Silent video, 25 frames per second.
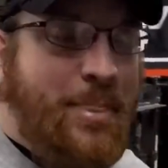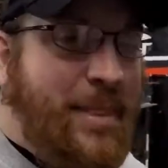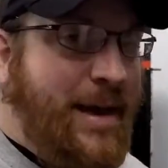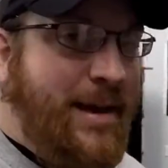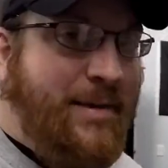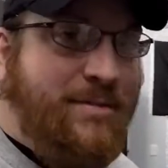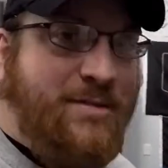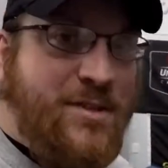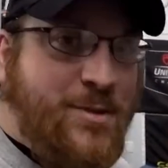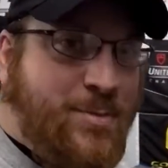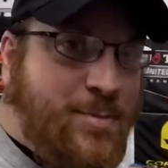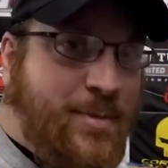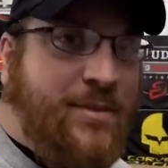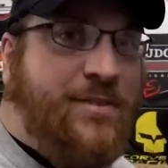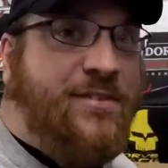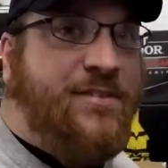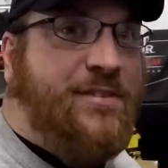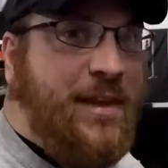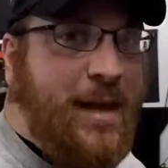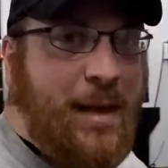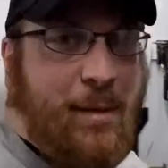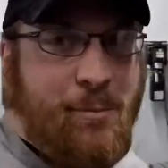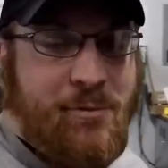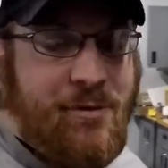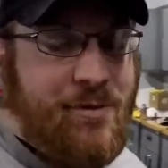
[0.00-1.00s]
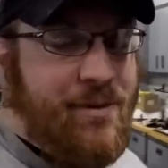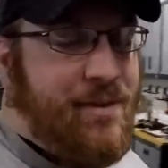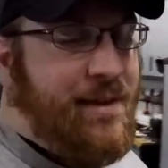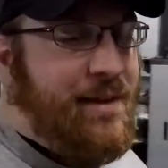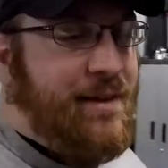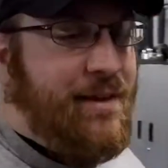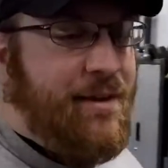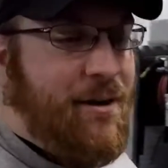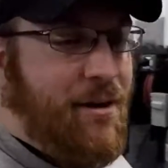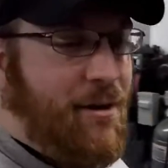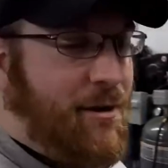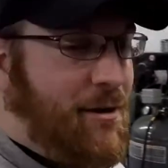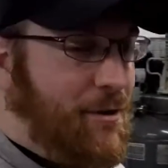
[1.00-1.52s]
I've just been slammed with
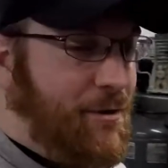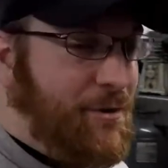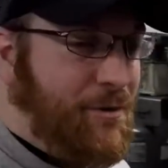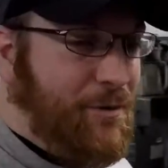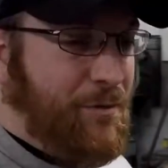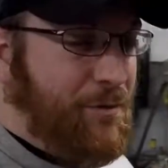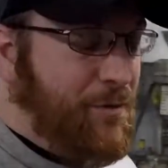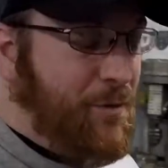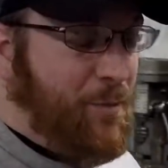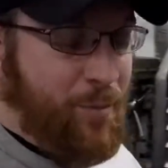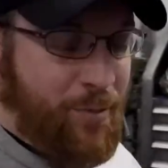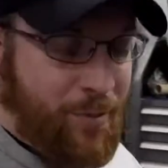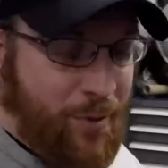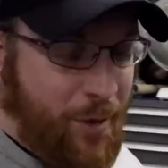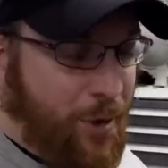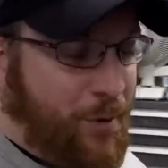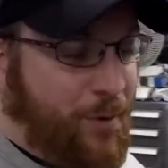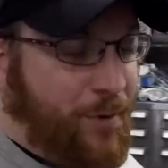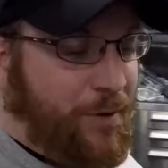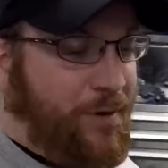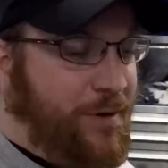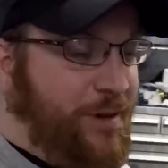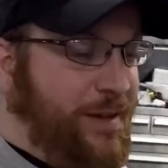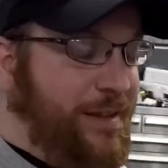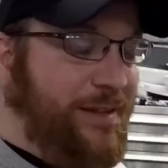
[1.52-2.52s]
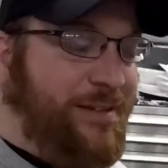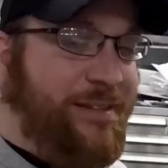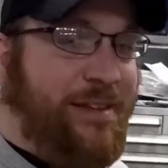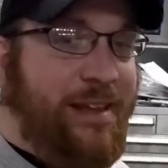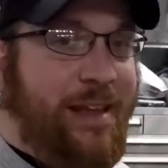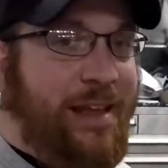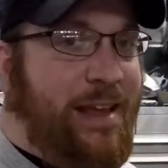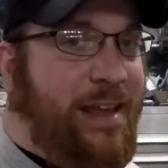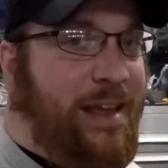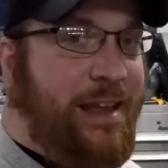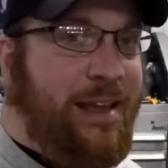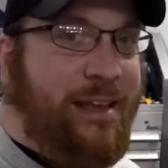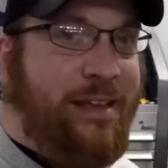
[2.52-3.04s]
that car, doing the blower,
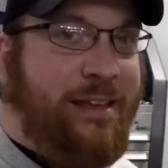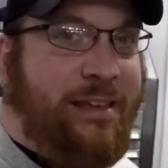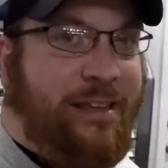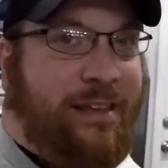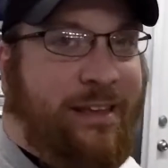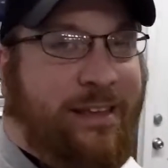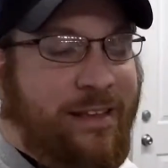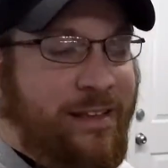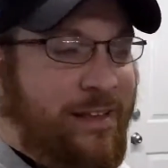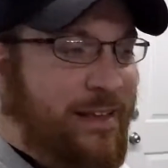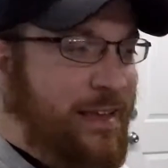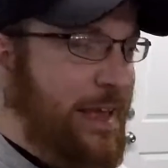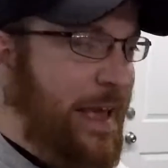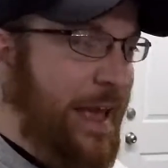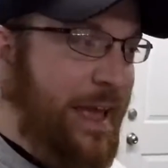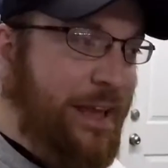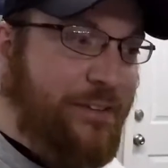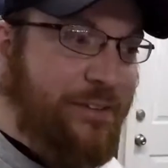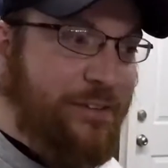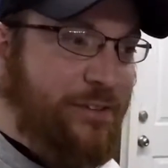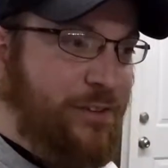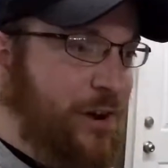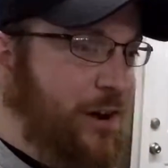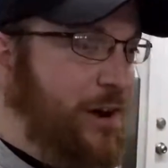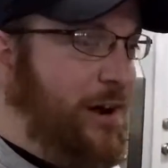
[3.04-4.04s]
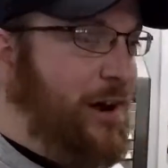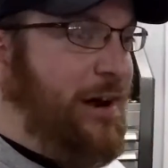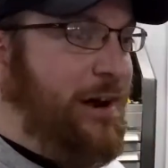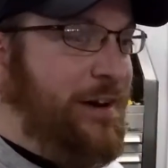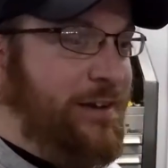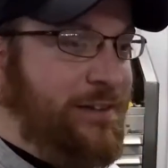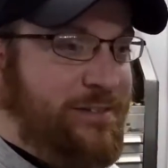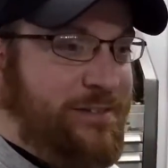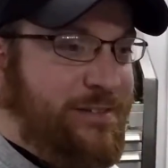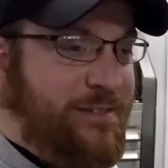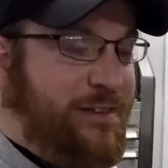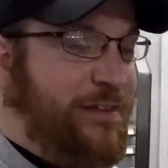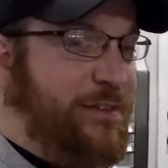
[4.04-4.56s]
intake,
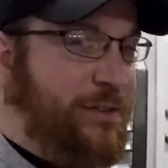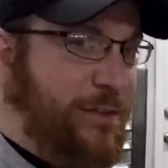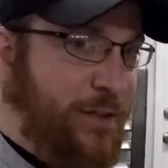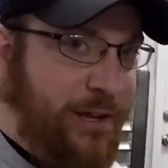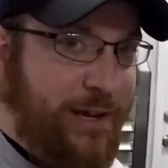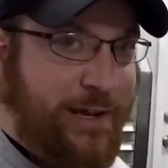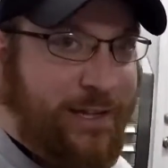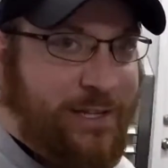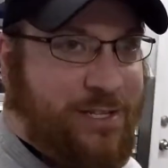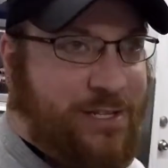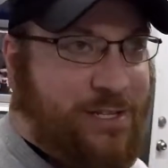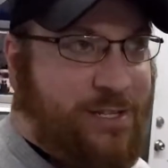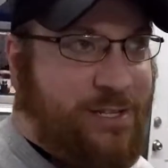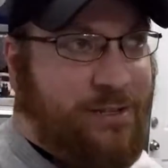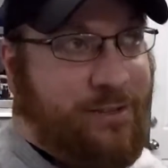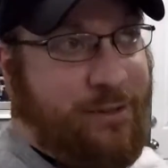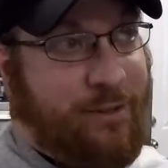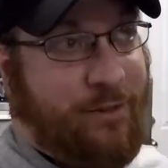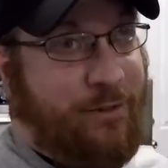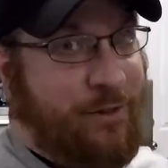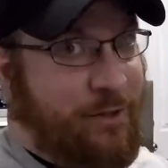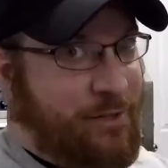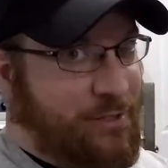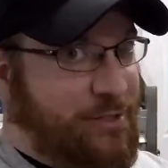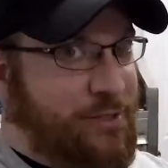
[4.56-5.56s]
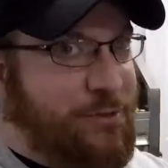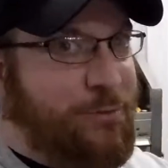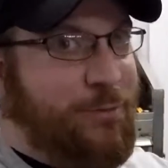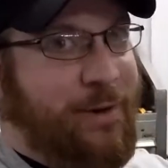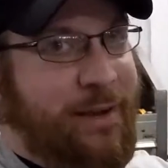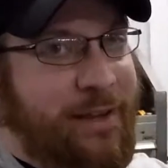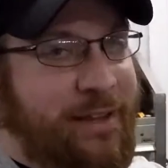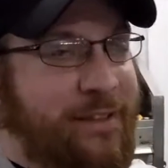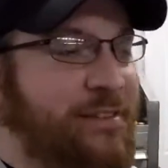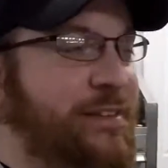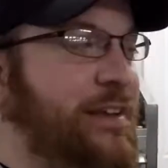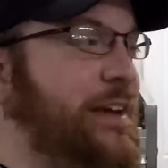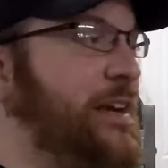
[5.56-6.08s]
exhaust, clutch, clutch
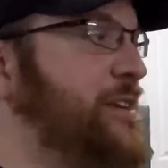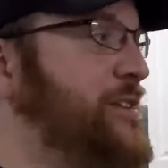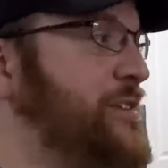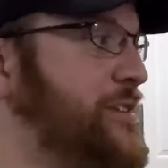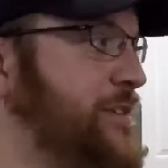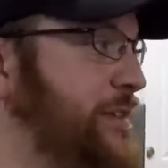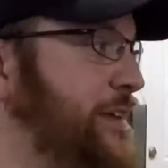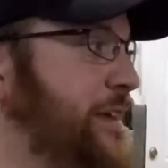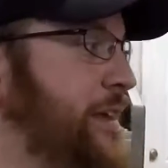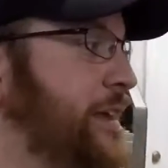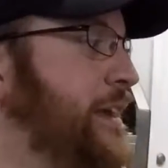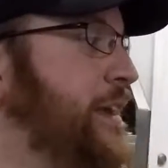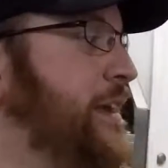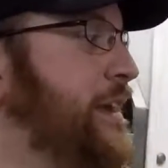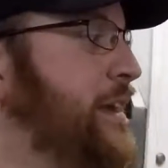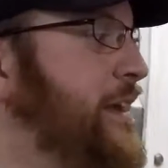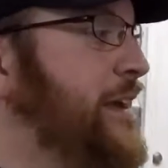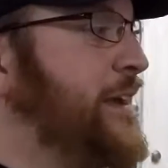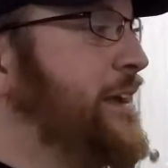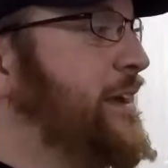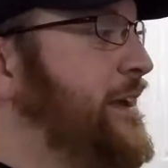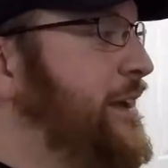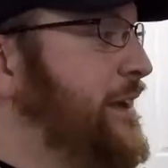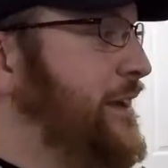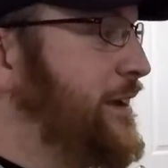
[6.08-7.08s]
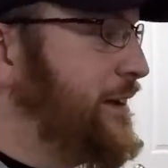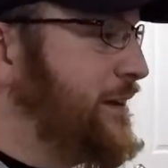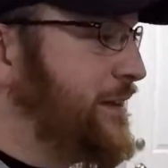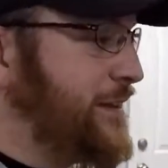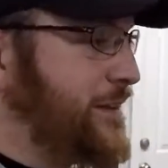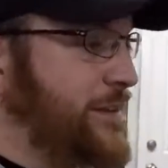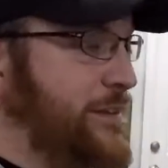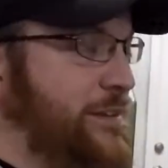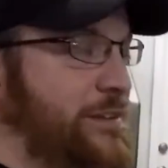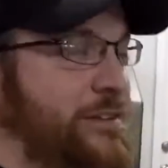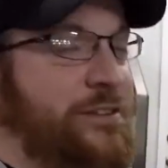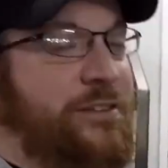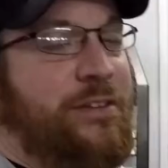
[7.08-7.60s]
twice actually, and all
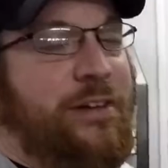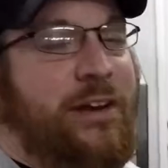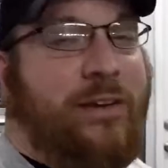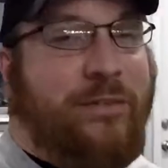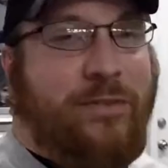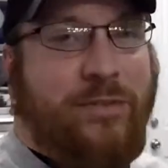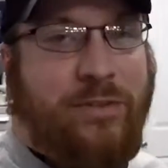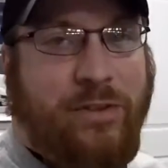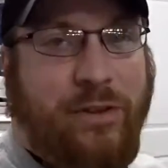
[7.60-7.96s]
the good stuff.